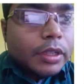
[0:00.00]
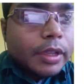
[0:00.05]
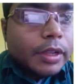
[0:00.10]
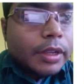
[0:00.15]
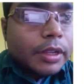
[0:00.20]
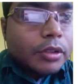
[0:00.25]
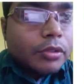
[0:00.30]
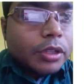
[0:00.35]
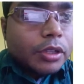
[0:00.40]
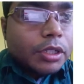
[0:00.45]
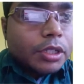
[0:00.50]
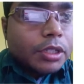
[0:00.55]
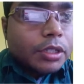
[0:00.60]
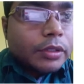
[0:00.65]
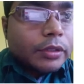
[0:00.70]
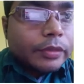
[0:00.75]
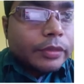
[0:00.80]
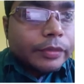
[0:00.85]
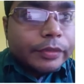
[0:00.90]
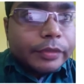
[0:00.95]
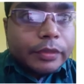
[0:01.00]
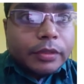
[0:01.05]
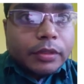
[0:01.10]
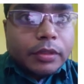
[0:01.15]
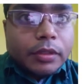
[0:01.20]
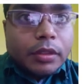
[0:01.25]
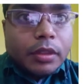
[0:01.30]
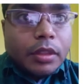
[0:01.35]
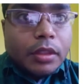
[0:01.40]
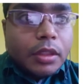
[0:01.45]
calculation,
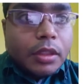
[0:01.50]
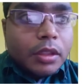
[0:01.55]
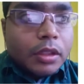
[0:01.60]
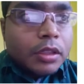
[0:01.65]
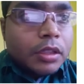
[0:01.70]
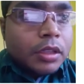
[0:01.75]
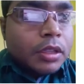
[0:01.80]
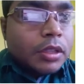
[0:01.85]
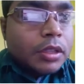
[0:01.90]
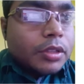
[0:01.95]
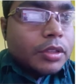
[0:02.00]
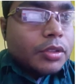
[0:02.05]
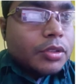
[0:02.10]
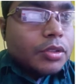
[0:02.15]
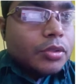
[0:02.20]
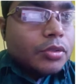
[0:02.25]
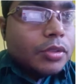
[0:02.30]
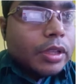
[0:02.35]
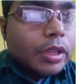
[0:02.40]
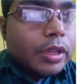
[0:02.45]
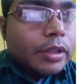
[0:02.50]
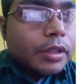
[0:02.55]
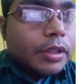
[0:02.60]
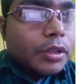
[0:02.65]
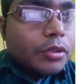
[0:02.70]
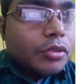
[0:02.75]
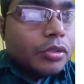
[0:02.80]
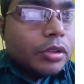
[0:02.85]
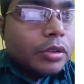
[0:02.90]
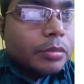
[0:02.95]
so then
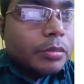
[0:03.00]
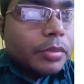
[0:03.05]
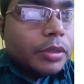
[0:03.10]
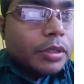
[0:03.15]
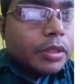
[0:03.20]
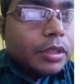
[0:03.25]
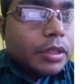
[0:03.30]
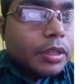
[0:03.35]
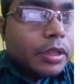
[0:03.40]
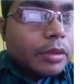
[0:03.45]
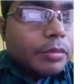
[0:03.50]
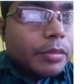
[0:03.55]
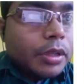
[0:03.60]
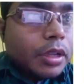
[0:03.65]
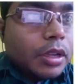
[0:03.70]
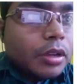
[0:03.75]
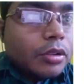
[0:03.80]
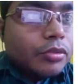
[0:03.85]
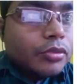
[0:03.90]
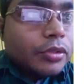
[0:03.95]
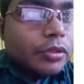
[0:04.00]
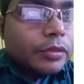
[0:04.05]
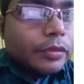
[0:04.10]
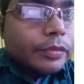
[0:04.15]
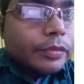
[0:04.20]
it will be coming out.